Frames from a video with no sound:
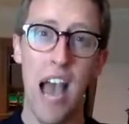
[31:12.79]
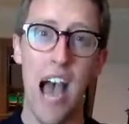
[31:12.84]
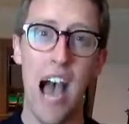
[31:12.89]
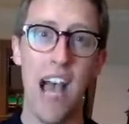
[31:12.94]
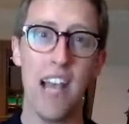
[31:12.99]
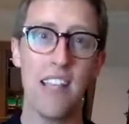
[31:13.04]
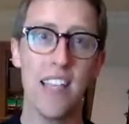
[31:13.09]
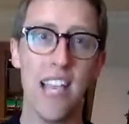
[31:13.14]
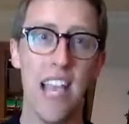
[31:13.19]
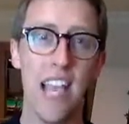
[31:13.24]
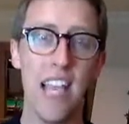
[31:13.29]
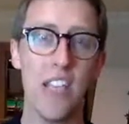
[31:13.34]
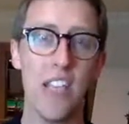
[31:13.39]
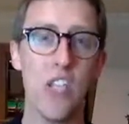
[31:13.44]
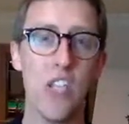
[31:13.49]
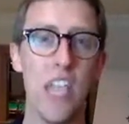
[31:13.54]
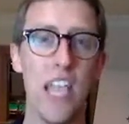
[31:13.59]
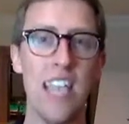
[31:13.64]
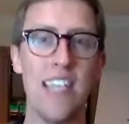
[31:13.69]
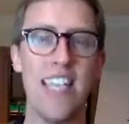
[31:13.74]
And
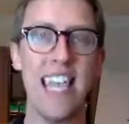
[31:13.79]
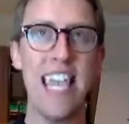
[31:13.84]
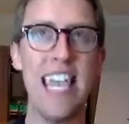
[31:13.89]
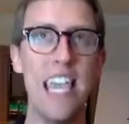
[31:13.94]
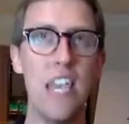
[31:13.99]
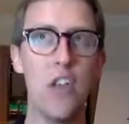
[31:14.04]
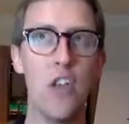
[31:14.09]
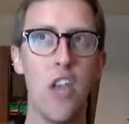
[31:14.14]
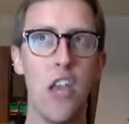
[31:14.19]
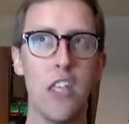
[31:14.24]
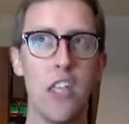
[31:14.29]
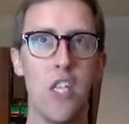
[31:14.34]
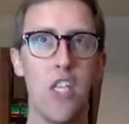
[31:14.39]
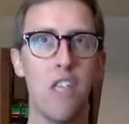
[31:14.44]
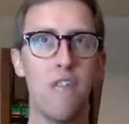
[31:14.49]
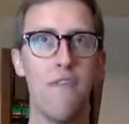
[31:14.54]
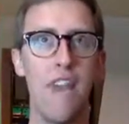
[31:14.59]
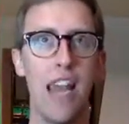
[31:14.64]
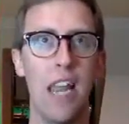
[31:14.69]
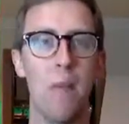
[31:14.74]
it's easier to
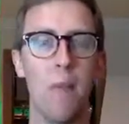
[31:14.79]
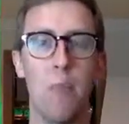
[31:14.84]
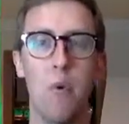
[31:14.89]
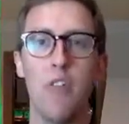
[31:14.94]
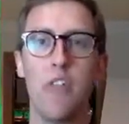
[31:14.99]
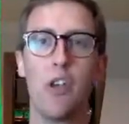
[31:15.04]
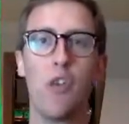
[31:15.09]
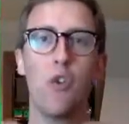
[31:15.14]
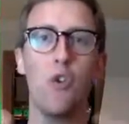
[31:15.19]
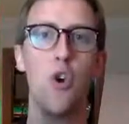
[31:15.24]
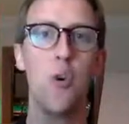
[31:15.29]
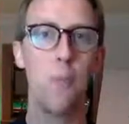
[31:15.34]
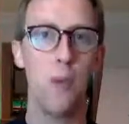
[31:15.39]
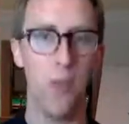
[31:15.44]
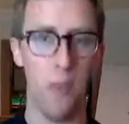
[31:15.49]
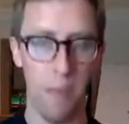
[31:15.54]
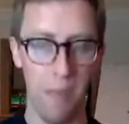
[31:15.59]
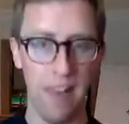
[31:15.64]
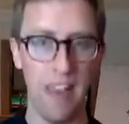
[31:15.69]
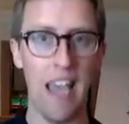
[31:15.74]
develop with a group
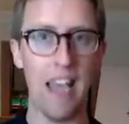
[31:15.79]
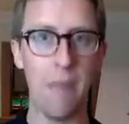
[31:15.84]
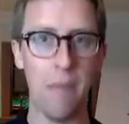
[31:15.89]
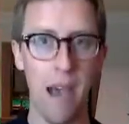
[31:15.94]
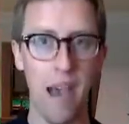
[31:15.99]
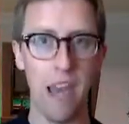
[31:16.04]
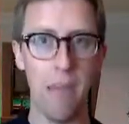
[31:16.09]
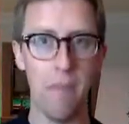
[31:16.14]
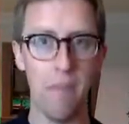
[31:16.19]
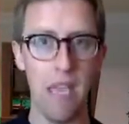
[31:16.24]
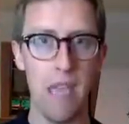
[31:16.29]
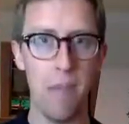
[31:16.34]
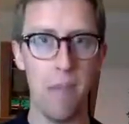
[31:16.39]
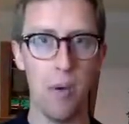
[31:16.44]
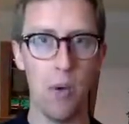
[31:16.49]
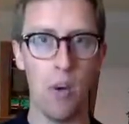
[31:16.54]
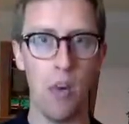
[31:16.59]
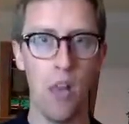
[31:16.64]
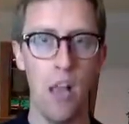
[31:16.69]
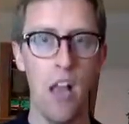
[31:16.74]
of like-minded
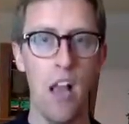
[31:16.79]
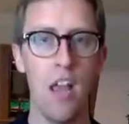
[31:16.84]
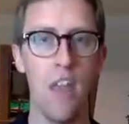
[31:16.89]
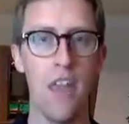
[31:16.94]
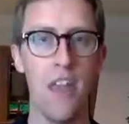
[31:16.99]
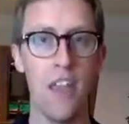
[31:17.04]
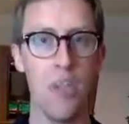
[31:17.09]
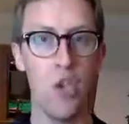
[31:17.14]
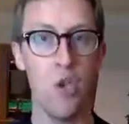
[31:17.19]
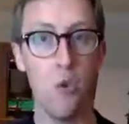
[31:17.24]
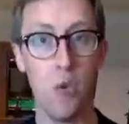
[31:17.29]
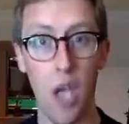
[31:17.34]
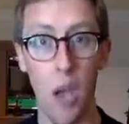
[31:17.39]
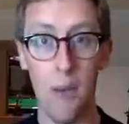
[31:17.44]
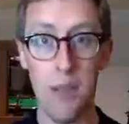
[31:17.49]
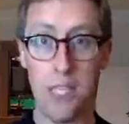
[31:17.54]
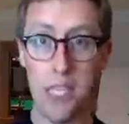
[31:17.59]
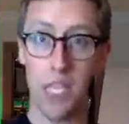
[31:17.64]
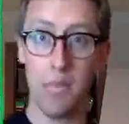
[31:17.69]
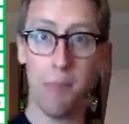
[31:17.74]
people than you
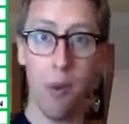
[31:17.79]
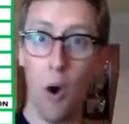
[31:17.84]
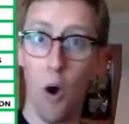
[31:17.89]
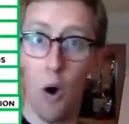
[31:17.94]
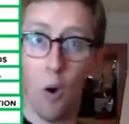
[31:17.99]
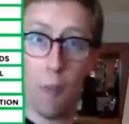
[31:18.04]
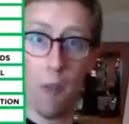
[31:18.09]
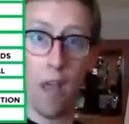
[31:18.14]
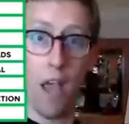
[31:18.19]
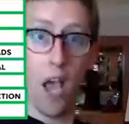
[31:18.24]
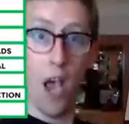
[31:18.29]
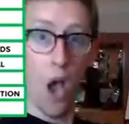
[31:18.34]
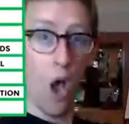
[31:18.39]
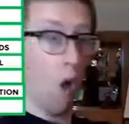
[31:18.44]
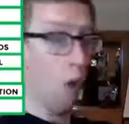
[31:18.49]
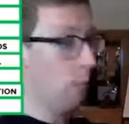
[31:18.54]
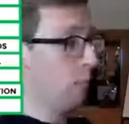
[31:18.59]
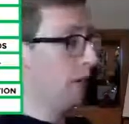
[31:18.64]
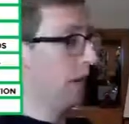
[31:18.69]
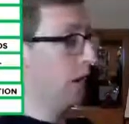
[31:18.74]
go into the pub,
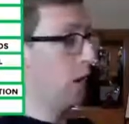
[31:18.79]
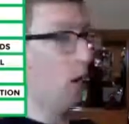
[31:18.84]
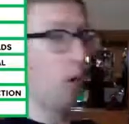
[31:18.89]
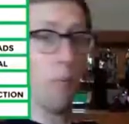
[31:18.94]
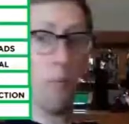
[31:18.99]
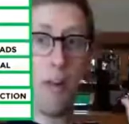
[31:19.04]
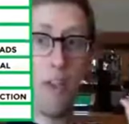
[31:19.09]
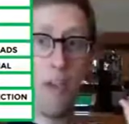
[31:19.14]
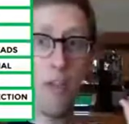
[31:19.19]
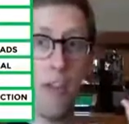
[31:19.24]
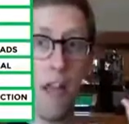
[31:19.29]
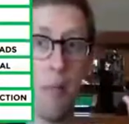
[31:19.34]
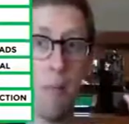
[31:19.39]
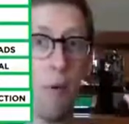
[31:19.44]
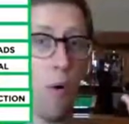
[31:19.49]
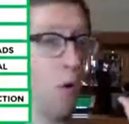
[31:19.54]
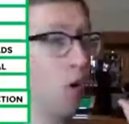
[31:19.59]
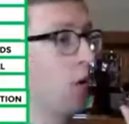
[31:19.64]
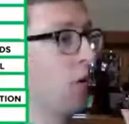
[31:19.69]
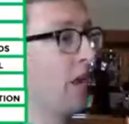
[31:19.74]
opening up Rich Dad
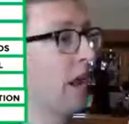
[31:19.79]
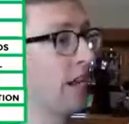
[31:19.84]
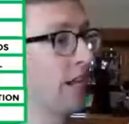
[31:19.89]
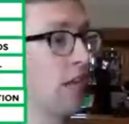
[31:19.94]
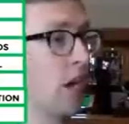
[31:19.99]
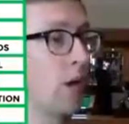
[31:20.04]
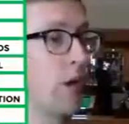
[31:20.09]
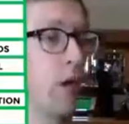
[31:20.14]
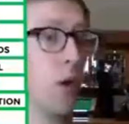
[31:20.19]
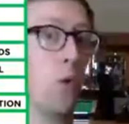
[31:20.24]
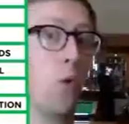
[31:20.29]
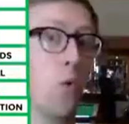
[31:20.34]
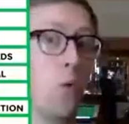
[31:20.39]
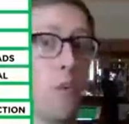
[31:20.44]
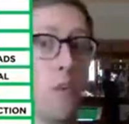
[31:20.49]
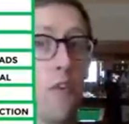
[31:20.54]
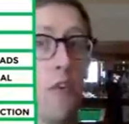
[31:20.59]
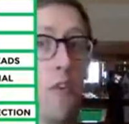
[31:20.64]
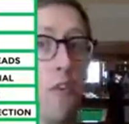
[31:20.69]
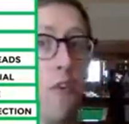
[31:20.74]
Poor Dad and going, oh,
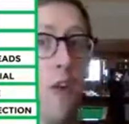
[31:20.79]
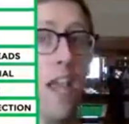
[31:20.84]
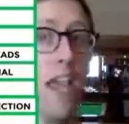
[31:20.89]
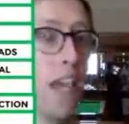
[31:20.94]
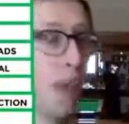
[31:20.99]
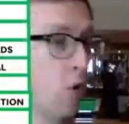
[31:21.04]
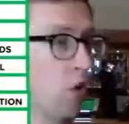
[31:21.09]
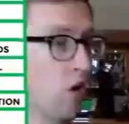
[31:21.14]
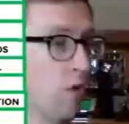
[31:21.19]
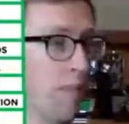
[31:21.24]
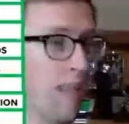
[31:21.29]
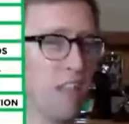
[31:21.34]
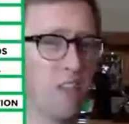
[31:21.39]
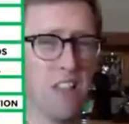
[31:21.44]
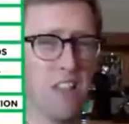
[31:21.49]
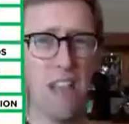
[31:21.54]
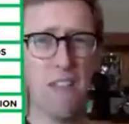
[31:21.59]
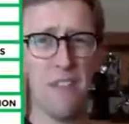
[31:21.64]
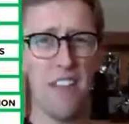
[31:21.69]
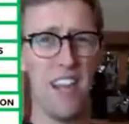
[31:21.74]
this is great. And all your
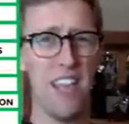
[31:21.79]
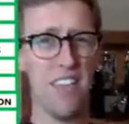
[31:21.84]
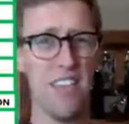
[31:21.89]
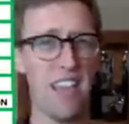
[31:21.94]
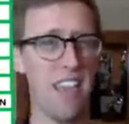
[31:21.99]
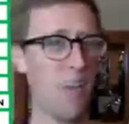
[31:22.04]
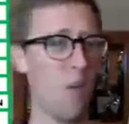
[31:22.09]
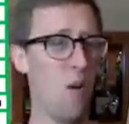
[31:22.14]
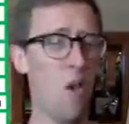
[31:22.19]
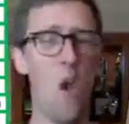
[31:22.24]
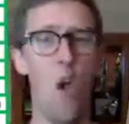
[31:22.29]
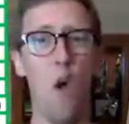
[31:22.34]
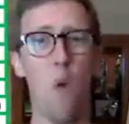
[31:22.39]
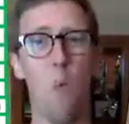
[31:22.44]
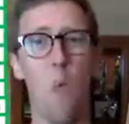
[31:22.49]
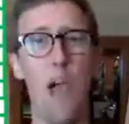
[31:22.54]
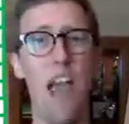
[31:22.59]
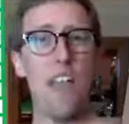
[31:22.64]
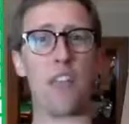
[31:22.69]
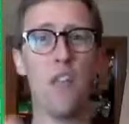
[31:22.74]
mates laughing at you thinking,
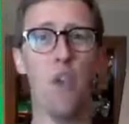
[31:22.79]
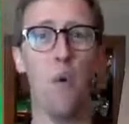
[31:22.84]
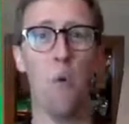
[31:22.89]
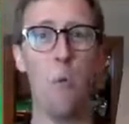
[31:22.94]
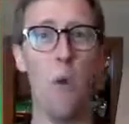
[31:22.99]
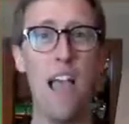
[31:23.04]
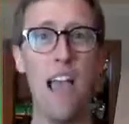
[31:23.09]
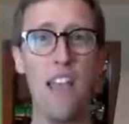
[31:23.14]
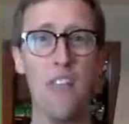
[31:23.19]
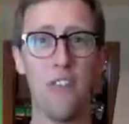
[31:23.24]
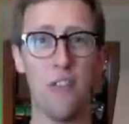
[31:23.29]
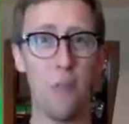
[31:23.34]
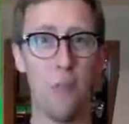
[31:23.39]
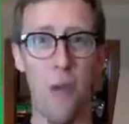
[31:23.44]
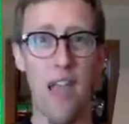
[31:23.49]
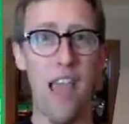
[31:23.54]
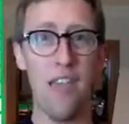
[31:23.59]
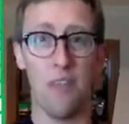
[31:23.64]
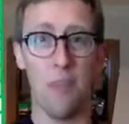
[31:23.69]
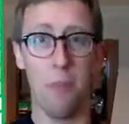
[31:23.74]
where's
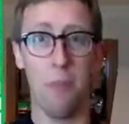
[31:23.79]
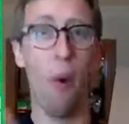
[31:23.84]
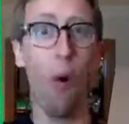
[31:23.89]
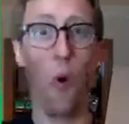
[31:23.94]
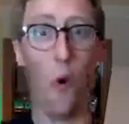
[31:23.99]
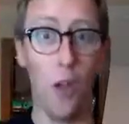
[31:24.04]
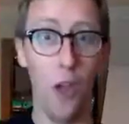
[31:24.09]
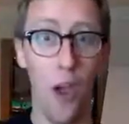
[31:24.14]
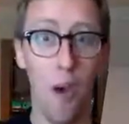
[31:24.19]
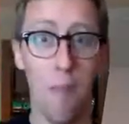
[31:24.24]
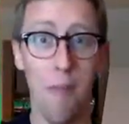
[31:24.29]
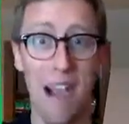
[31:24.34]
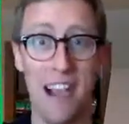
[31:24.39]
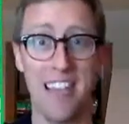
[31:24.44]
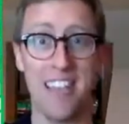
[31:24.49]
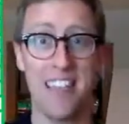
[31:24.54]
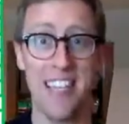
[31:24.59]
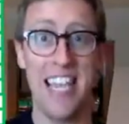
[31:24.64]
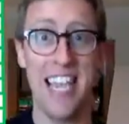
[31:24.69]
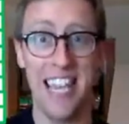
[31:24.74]
the porno
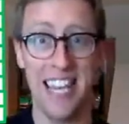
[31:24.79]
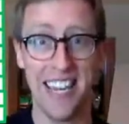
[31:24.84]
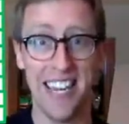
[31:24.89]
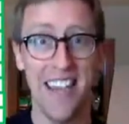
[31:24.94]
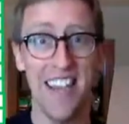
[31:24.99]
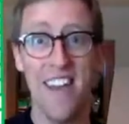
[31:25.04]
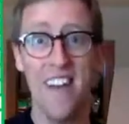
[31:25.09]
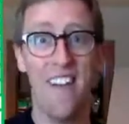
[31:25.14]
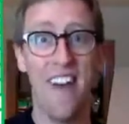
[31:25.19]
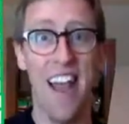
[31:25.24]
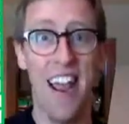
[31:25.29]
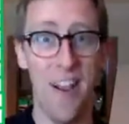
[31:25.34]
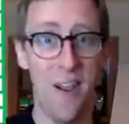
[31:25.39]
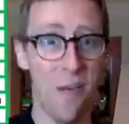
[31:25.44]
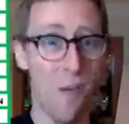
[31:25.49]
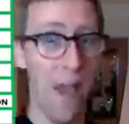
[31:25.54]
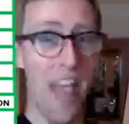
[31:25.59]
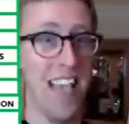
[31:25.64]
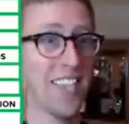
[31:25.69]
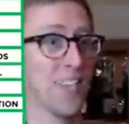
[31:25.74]
magazine, right?
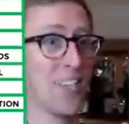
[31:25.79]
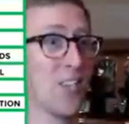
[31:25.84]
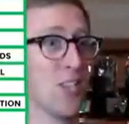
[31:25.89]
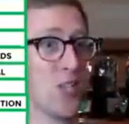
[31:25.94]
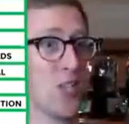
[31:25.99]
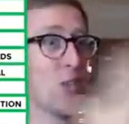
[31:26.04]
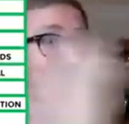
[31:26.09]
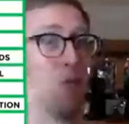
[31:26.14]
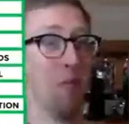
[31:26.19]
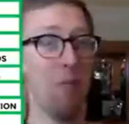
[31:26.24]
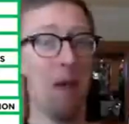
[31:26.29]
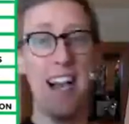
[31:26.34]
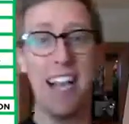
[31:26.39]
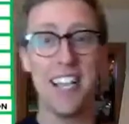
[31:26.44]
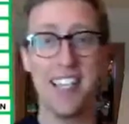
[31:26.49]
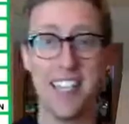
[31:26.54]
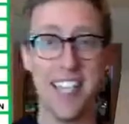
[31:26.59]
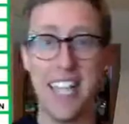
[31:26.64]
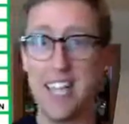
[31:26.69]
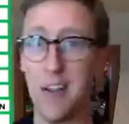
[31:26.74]
Where's the Zoo
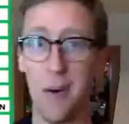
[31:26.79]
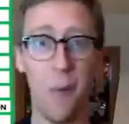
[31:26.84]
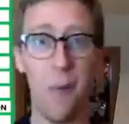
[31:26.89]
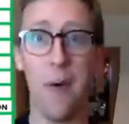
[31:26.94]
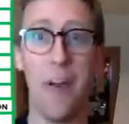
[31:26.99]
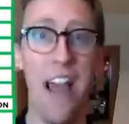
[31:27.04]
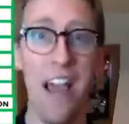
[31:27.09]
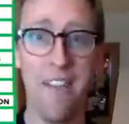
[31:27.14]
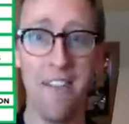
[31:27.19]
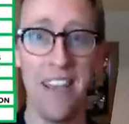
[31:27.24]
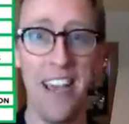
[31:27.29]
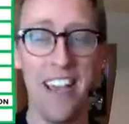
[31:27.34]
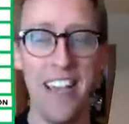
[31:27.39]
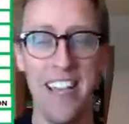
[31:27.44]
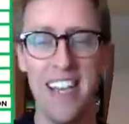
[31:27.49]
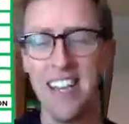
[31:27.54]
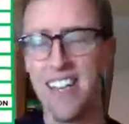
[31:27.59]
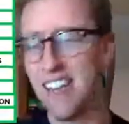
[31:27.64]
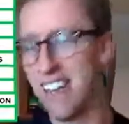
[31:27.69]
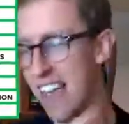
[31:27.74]
magazine or whatever?
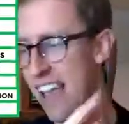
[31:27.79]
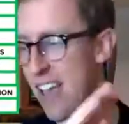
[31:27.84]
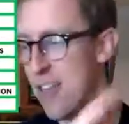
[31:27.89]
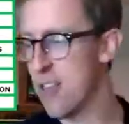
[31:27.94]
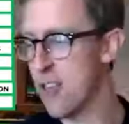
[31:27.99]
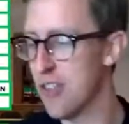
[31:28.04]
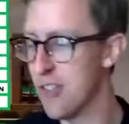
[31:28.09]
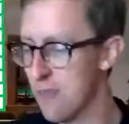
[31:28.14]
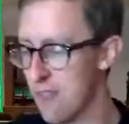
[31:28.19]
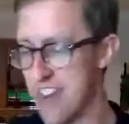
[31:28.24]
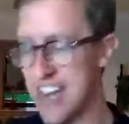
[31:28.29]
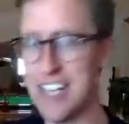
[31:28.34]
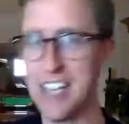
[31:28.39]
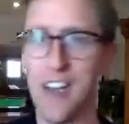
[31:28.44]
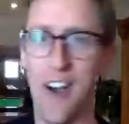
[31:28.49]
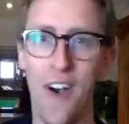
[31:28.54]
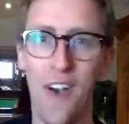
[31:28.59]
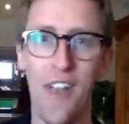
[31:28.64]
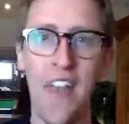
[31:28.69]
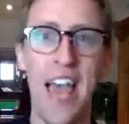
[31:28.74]
Okay, I shouldn't have really
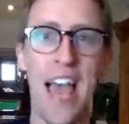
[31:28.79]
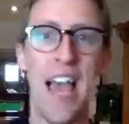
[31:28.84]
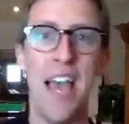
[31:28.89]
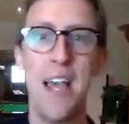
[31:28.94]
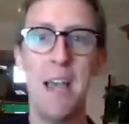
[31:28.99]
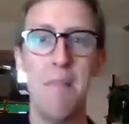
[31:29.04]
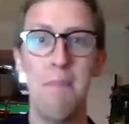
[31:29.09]
gone there.